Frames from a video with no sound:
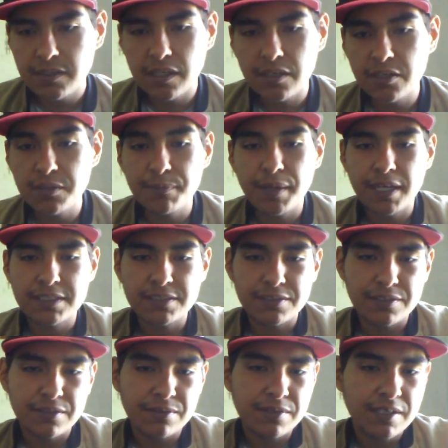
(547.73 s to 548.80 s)
I couldn't pass it.
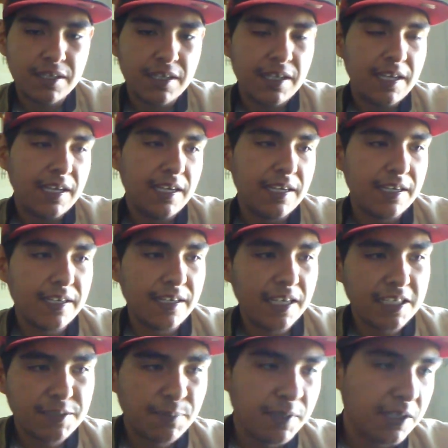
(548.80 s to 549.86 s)

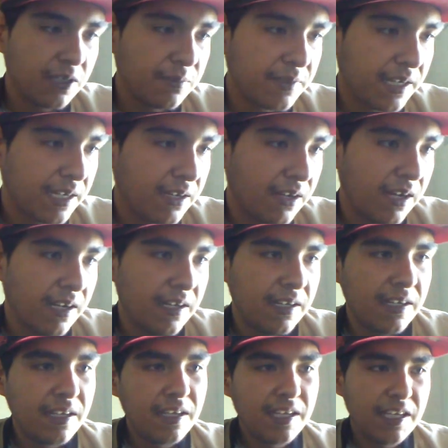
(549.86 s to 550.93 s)
Next pickup that I
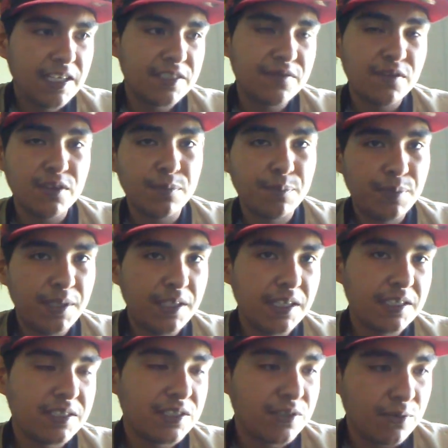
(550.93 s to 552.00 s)
got is for the
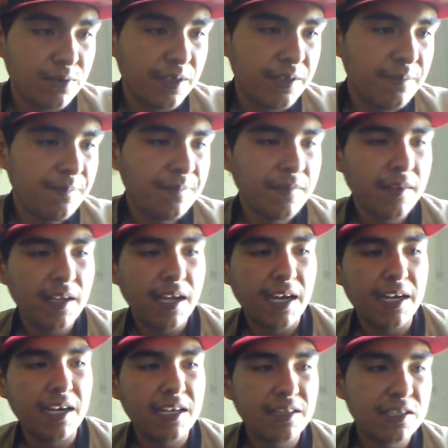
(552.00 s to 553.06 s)
PS3.
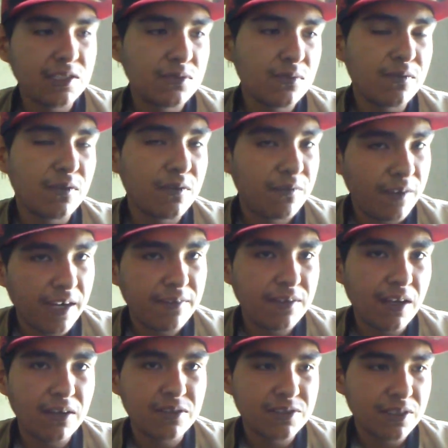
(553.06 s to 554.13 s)
I got this one for
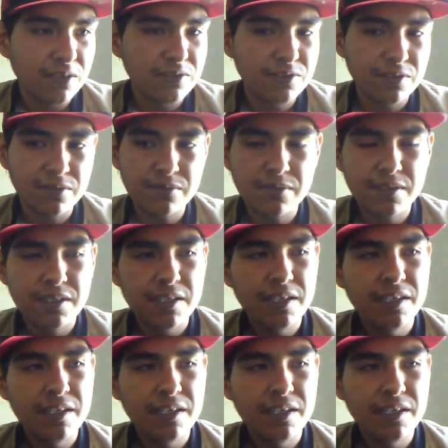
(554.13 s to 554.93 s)
$5 also.